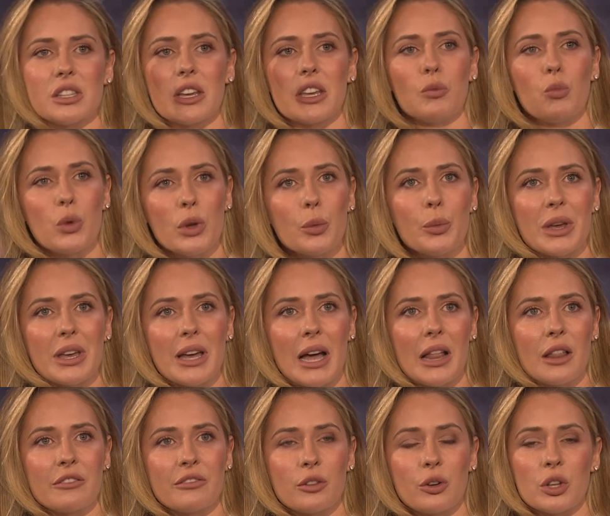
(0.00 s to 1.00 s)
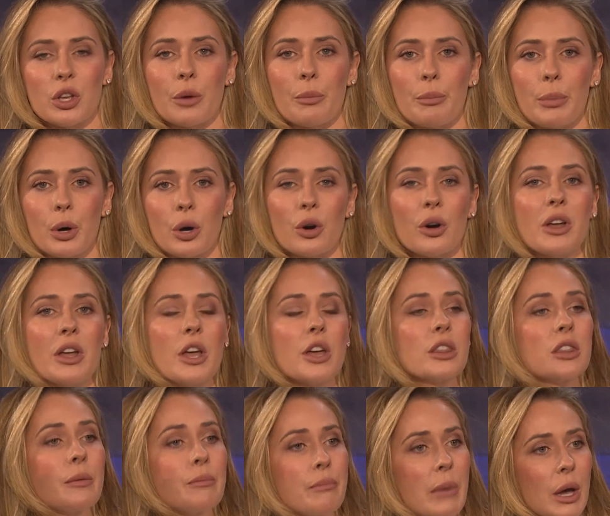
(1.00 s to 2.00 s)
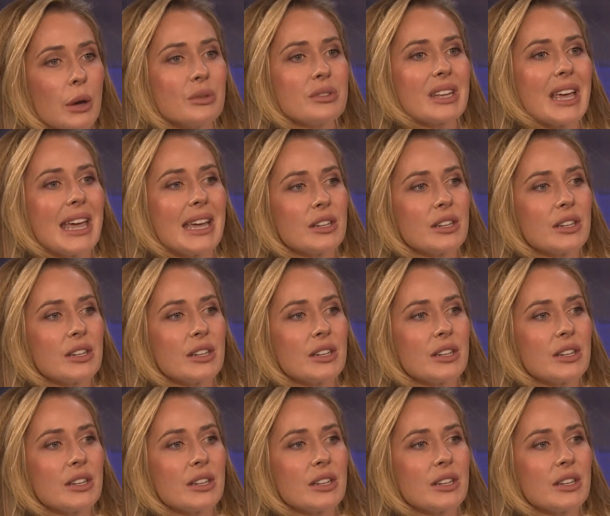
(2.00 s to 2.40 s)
They will be in California, but the most